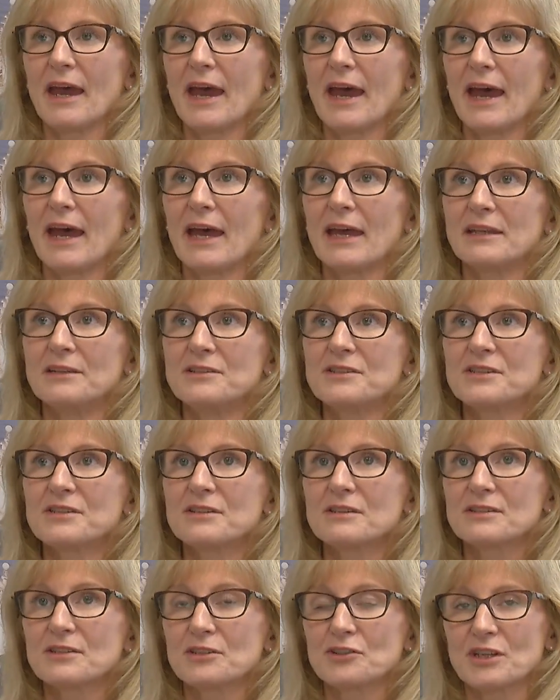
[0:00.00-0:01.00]
and
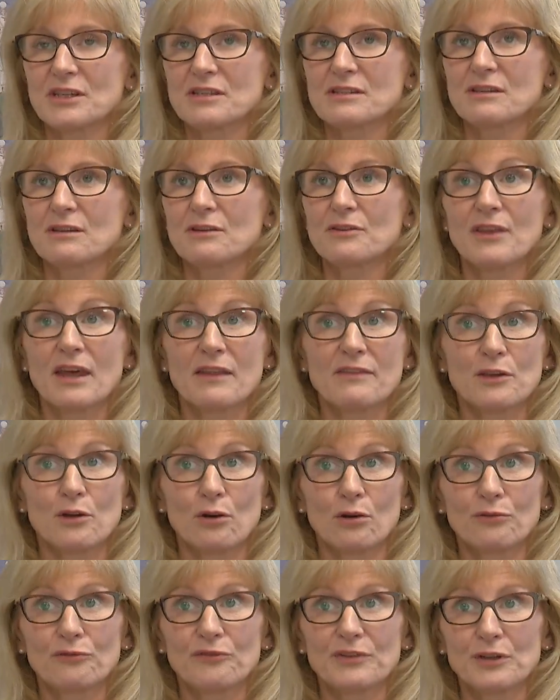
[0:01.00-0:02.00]
suggested that the
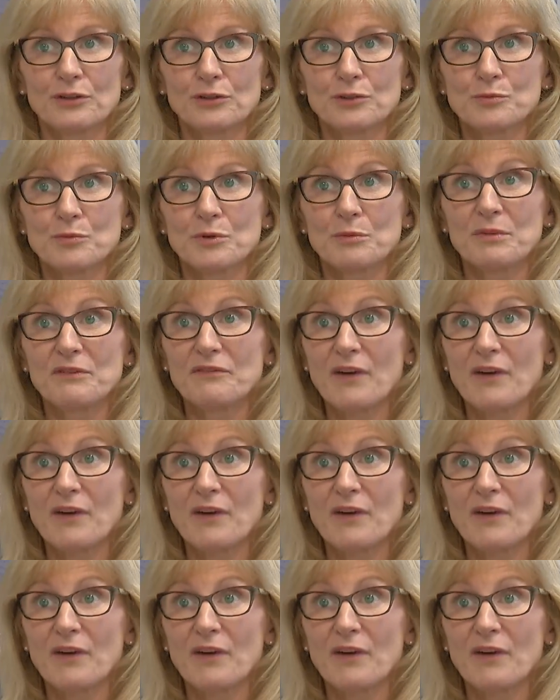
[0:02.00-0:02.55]
oil field would be